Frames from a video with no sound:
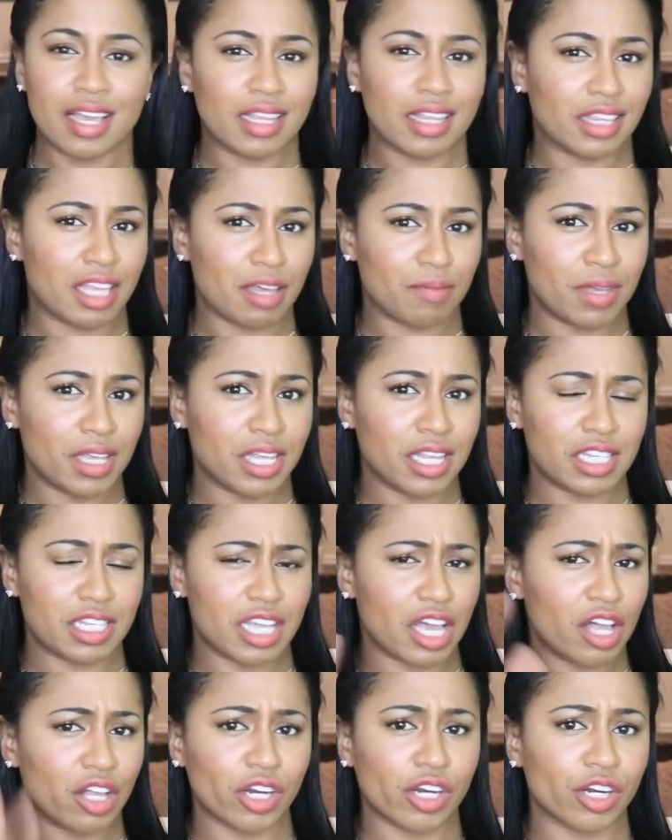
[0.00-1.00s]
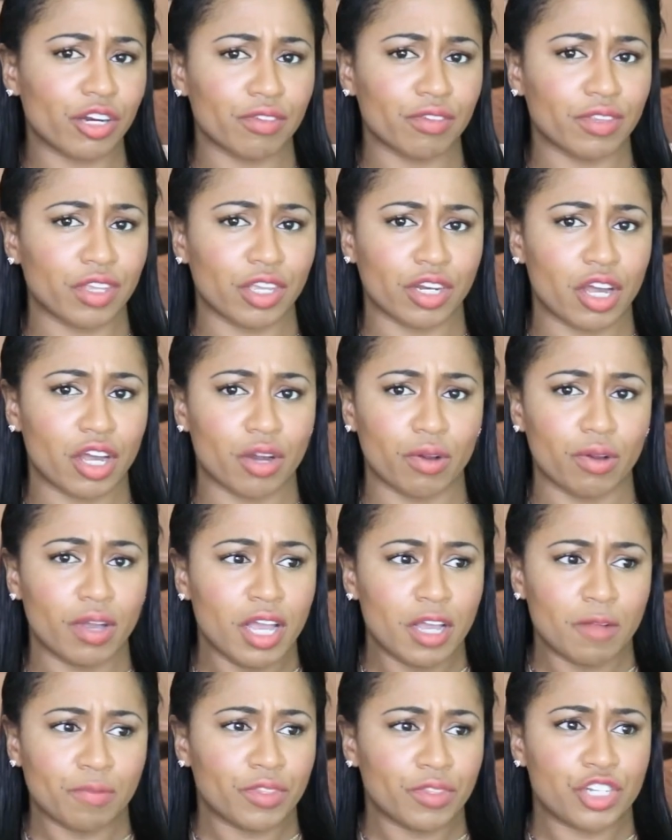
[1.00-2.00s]
Let me tell her, you know,
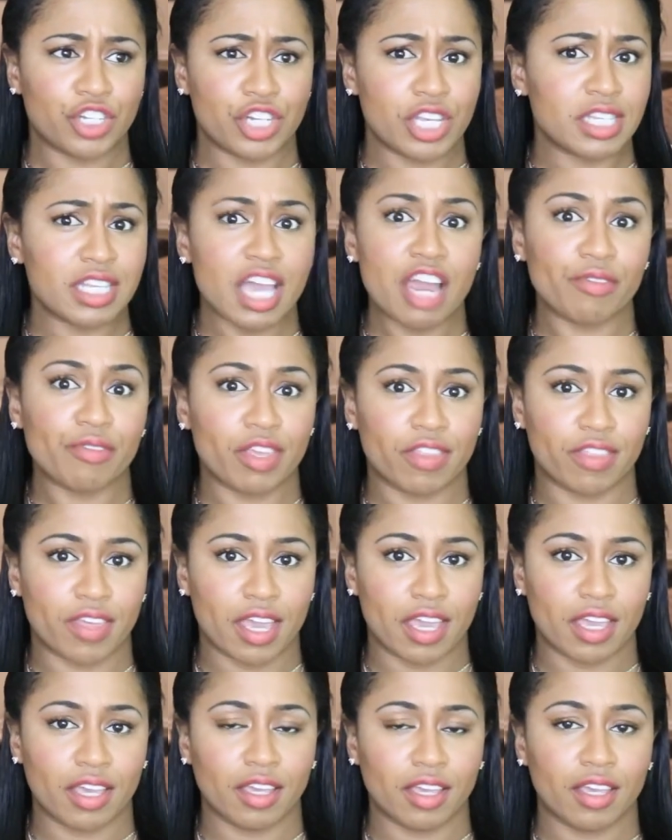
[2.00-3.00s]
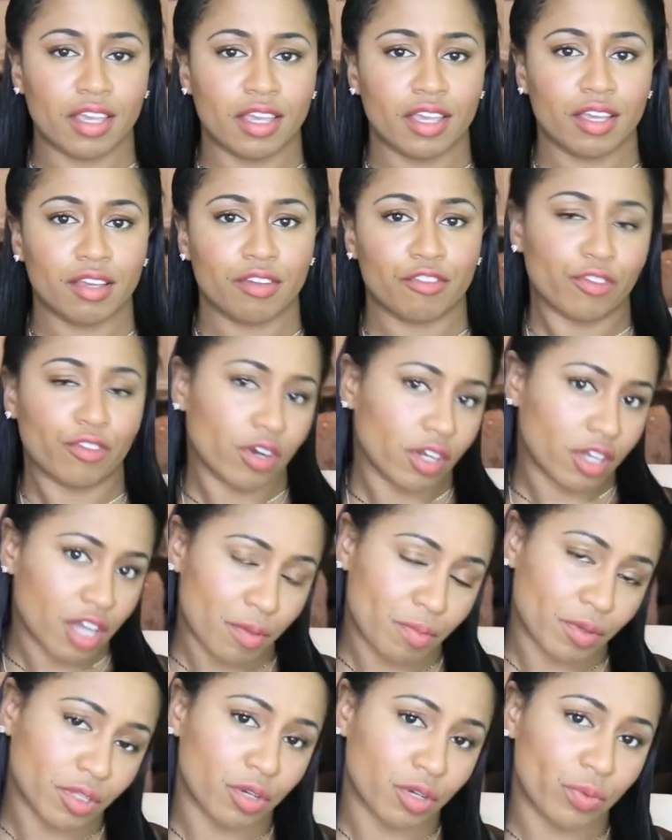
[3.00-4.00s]
she's everything for a
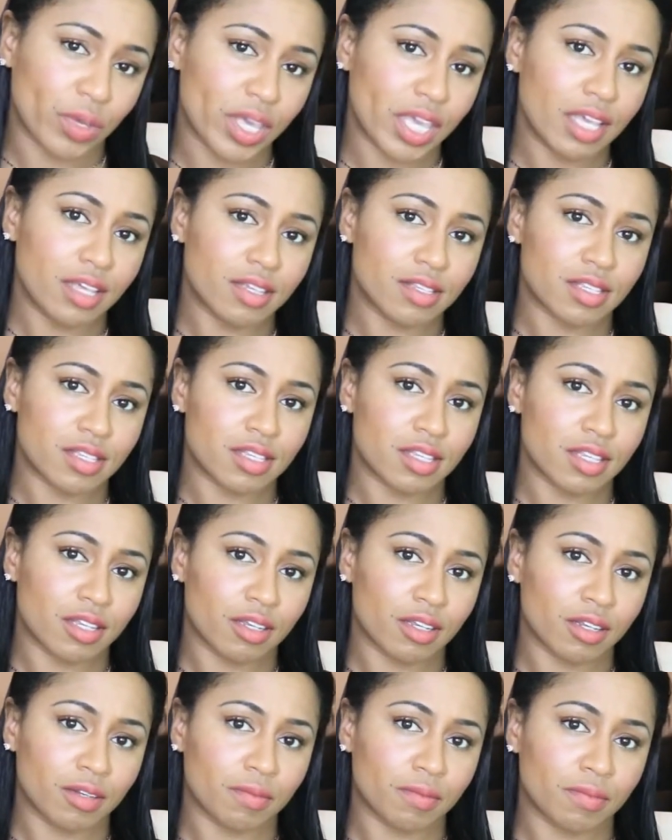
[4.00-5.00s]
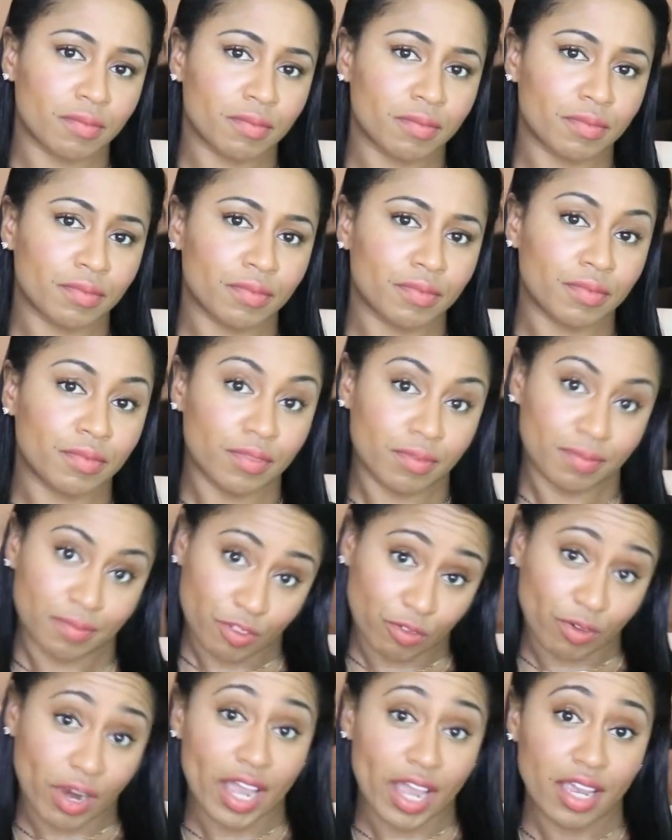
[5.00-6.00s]
couple of weeks.
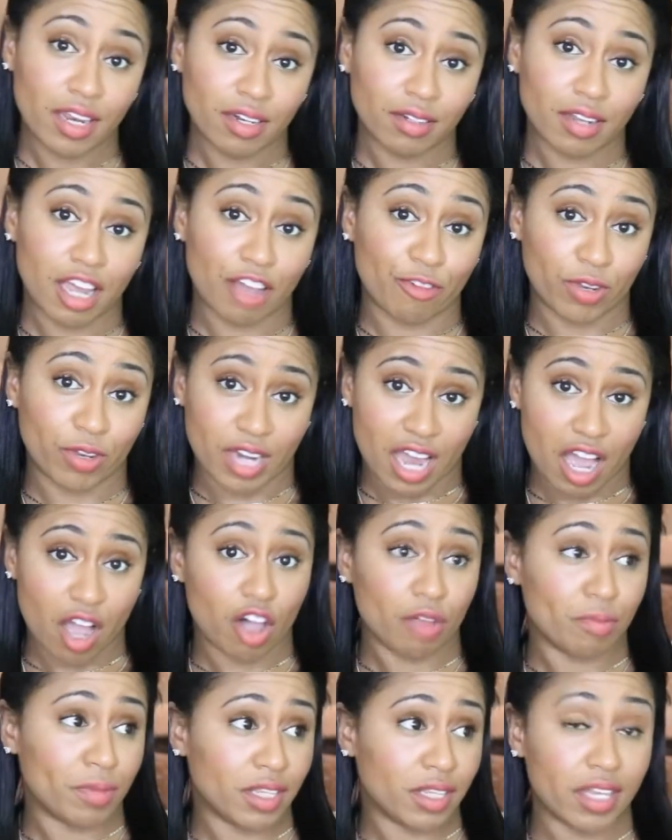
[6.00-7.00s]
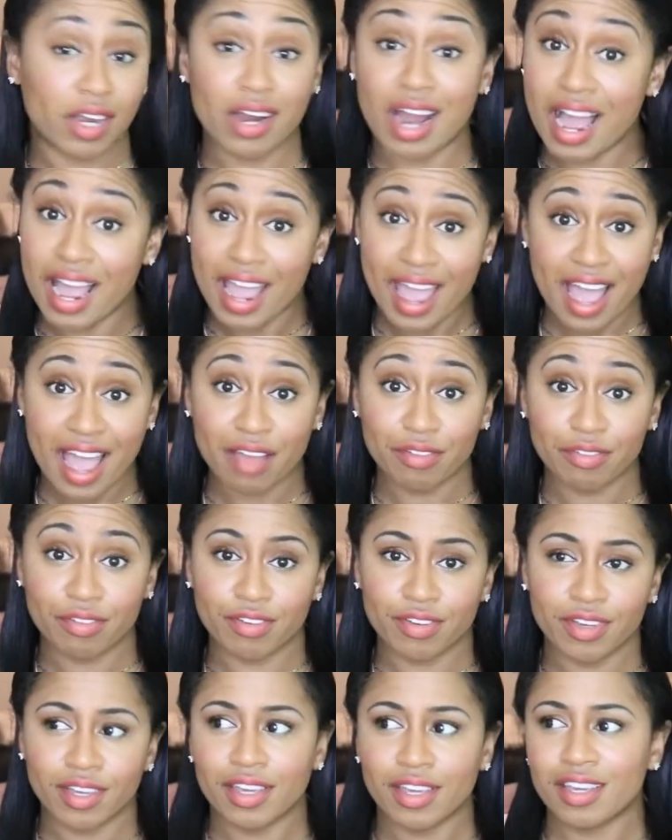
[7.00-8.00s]
Right? Have we not all been there? I
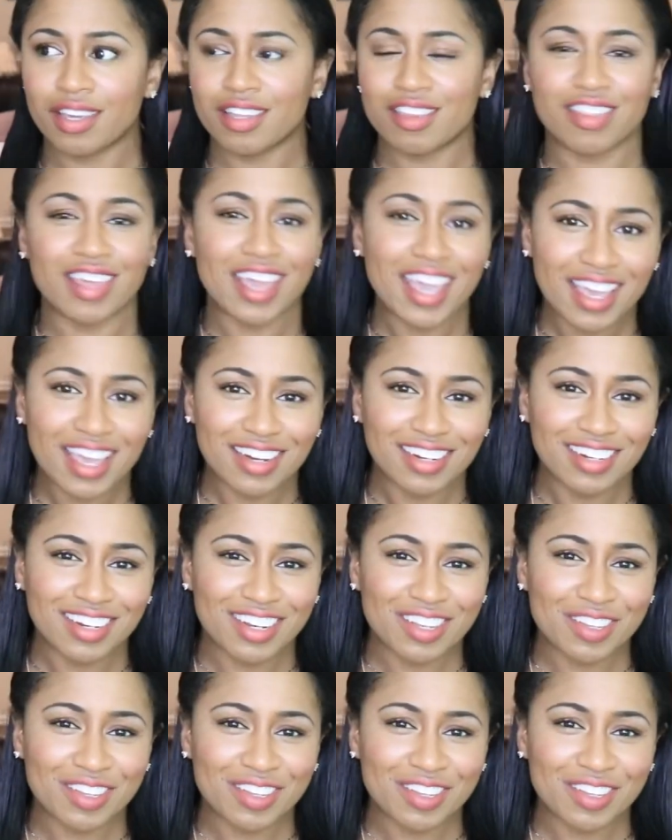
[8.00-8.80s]
have. Then,